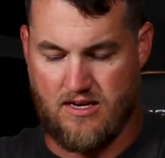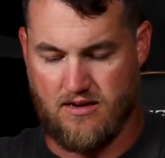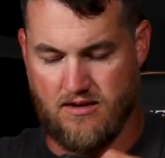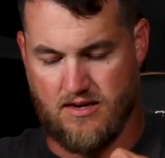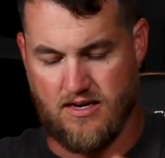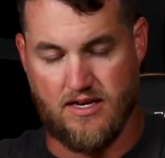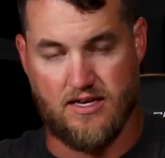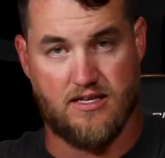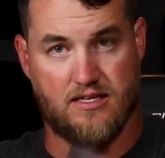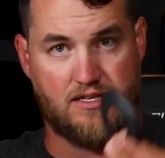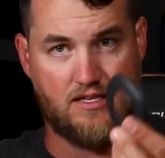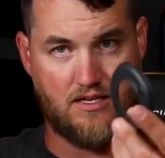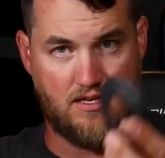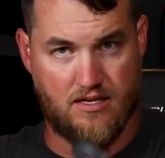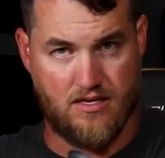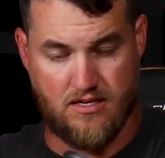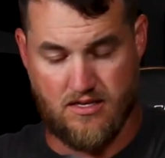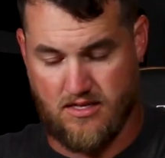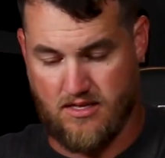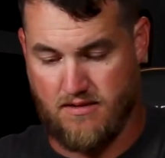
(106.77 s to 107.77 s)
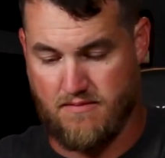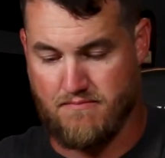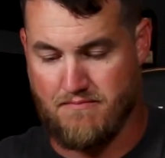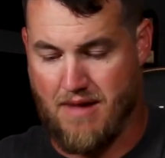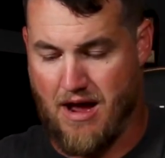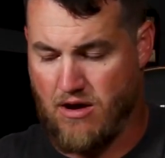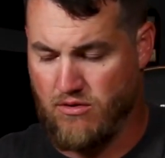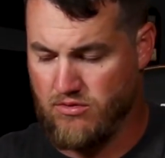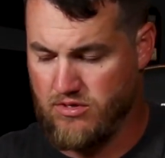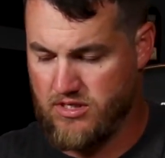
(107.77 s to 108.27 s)
Here is the
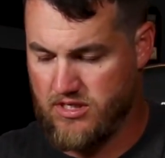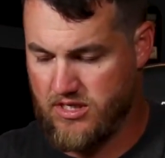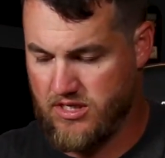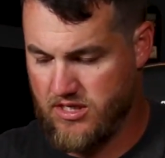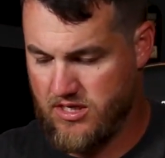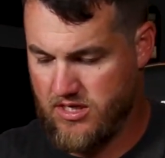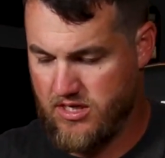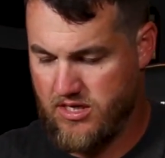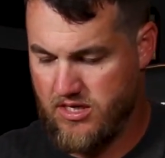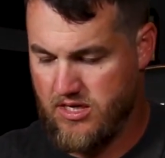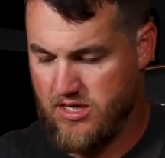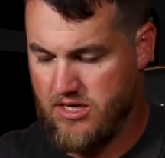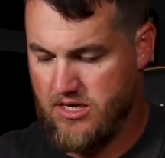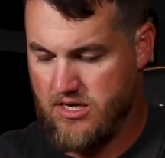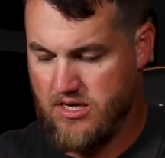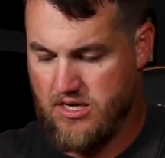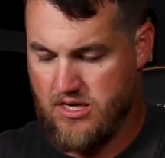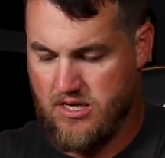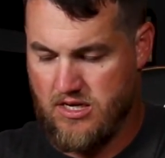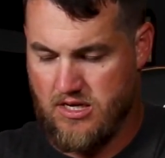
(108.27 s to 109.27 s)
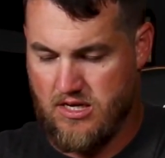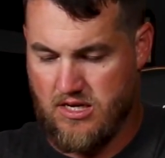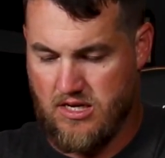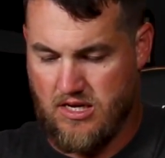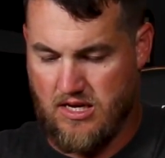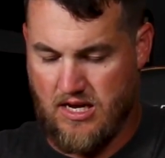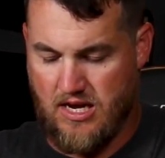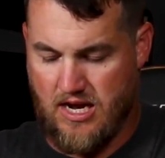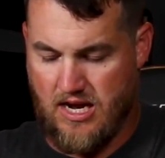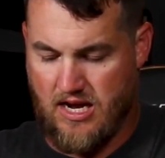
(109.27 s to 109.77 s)
mount
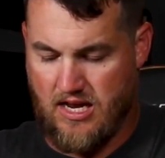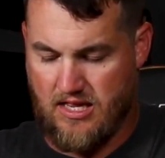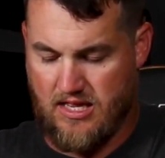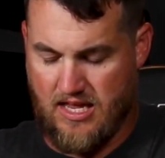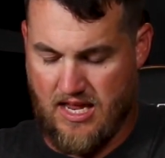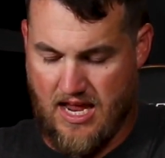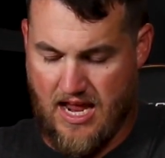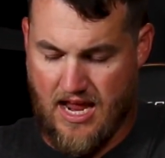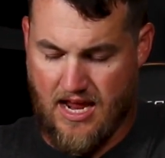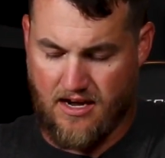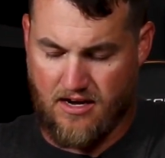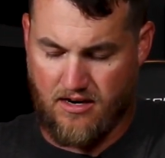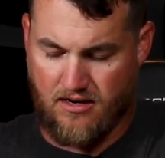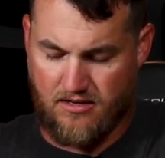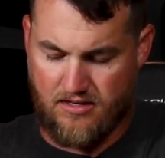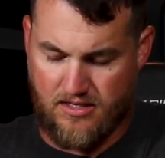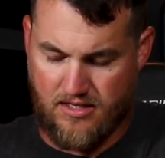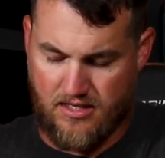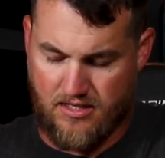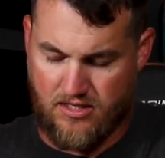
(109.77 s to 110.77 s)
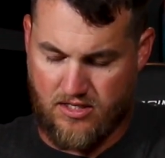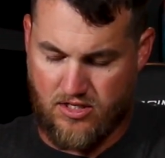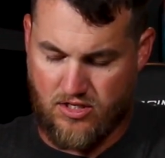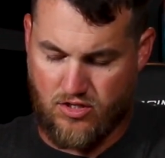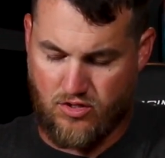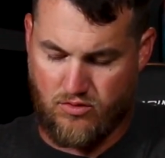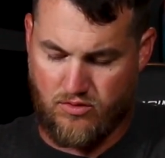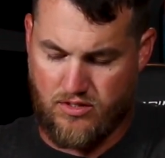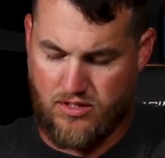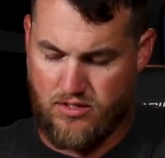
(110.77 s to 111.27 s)
and the anchors and
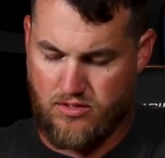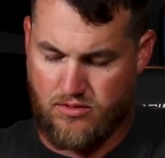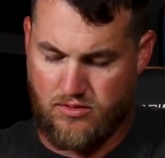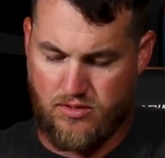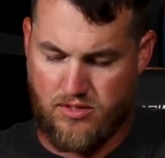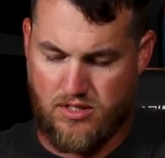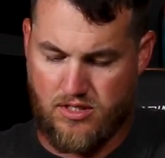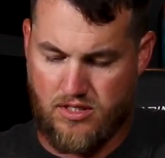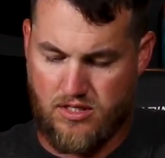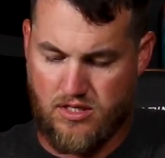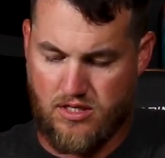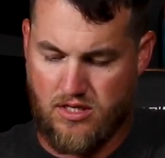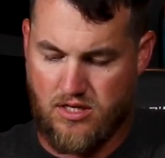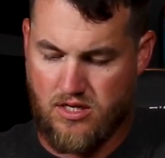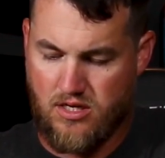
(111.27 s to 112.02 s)
screws.